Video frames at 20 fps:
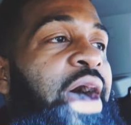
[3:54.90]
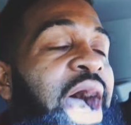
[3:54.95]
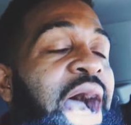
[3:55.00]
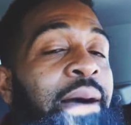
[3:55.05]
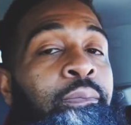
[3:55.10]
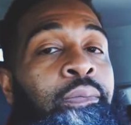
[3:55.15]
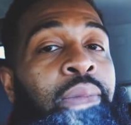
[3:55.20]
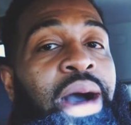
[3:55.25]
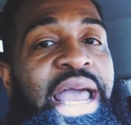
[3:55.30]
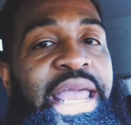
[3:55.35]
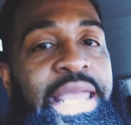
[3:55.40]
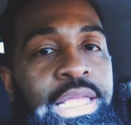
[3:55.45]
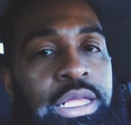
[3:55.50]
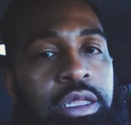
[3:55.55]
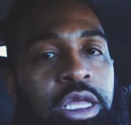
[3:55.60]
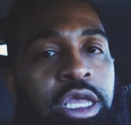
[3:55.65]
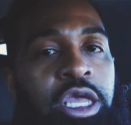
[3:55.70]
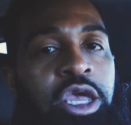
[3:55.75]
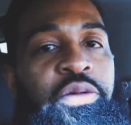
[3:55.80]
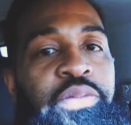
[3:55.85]
I might
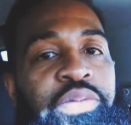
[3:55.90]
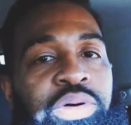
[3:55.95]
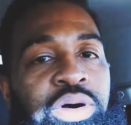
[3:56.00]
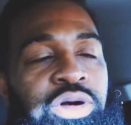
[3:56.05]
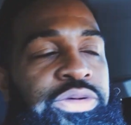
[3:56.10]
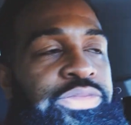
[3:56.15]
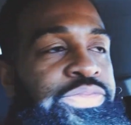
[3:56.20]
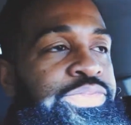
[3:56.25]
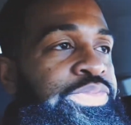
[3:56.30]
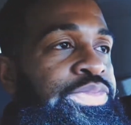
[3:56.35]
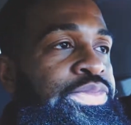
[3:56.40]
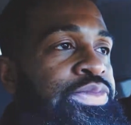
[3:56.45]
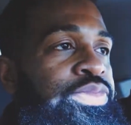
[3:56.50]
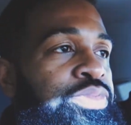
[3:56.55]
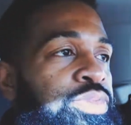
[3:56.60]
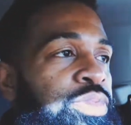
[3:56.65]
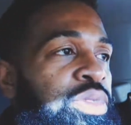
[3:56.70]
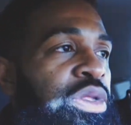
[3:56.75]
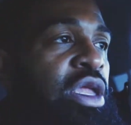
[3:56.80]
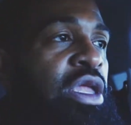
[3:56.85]
help
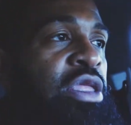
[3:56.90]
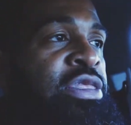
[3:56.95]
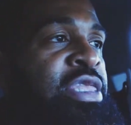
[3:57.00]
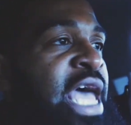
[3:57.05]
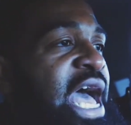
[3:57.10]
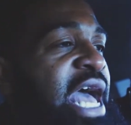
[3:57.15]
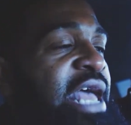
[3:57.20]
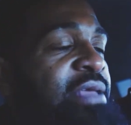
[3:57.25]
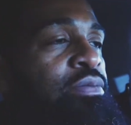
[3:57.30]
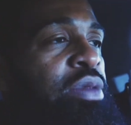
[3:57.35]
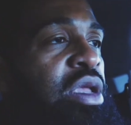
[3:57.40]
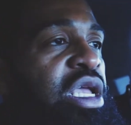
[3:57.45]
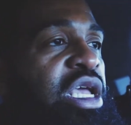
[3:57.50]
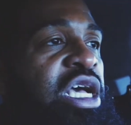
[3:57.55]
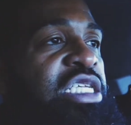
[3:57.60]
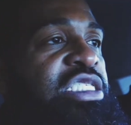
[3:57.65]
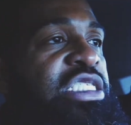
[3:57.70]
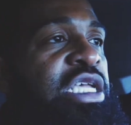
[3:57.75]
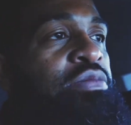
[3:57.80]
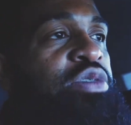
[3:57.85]
her. Not
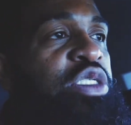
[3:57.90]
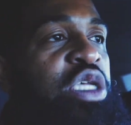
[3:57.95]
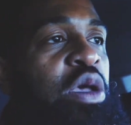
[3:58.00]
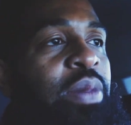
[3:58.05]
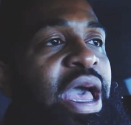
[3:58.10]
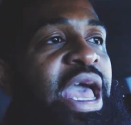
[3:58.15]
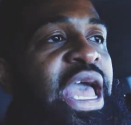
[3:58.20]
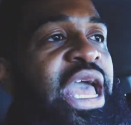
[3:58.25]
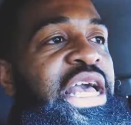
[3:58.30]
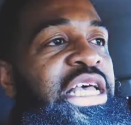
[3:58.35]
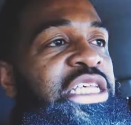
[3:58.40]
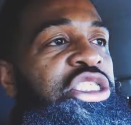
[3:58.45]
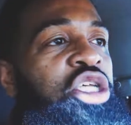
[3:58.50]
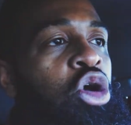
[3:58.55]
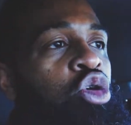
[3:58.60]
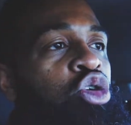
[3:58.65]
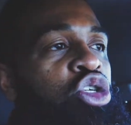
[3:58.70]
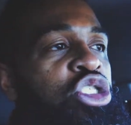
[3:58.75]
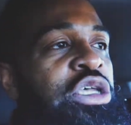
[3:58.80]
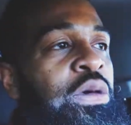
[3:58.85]
because I'm some
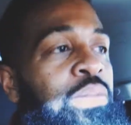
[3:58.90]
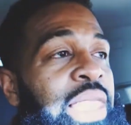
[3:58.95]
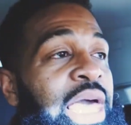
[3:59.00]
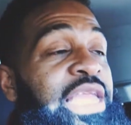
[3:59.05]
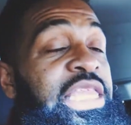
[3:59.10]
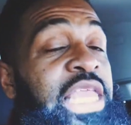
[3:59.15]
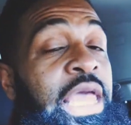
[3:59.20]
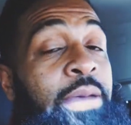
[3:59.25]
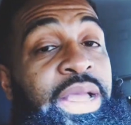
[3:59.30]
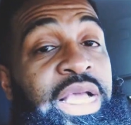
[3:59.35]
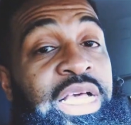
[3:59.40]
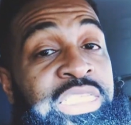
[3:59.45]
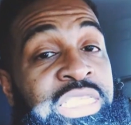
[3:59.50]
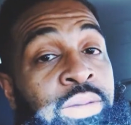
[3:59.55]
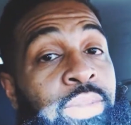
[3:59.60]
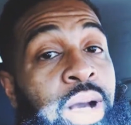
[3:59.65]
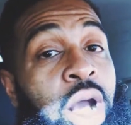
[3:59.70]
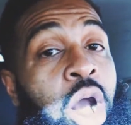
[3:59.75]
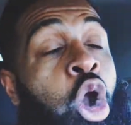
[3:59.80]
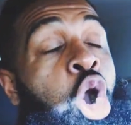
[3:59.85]
asshole or something like that, because
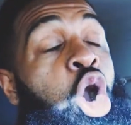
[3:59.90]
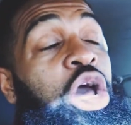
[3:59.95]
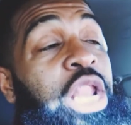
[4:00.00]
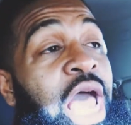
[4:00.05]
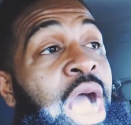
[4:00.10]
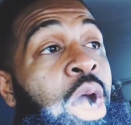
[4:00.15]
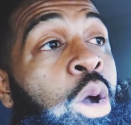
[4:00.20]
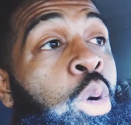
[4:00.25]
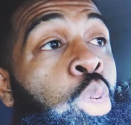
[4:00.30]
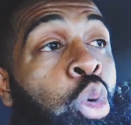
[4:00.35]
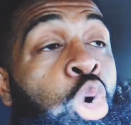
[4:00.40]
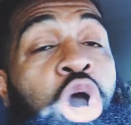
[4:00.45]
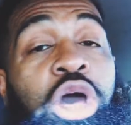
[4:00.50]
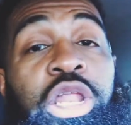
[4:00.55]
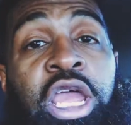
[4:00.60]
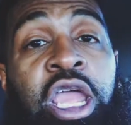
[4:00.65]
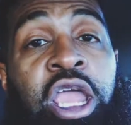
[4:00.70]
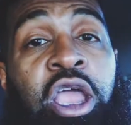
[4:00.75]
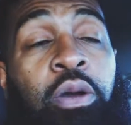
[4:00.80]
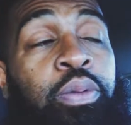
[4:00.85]
in my heart want
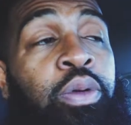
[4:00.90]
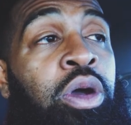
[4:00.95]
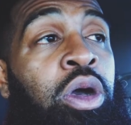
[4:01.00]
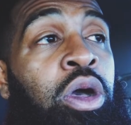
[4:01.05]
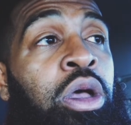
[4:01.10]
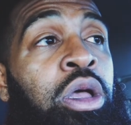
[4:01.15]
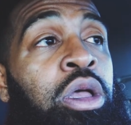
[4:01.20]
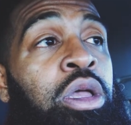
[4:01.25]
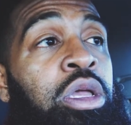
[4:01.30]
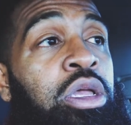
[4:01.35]
to help her.